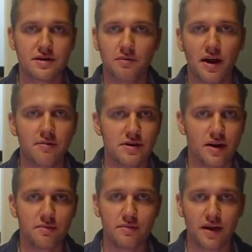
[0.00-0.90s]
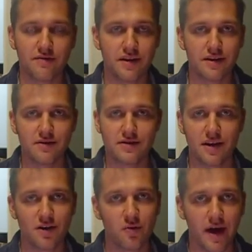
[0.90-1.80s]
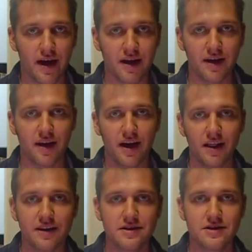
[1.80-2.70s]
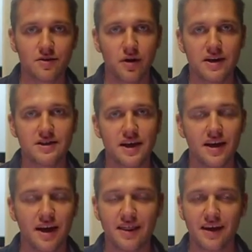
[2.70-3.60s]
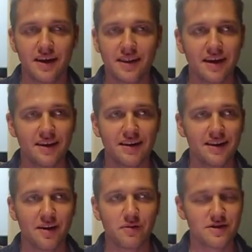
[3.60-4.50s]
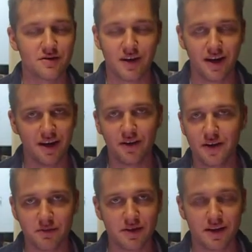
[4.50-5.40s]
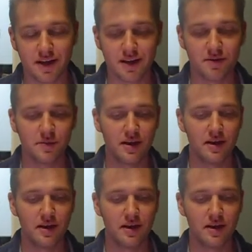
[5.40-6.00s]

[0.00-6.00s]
Sometimes I make videos and I go back and I listen to what I said and I think that wasn't right, and I'll end up deleting them.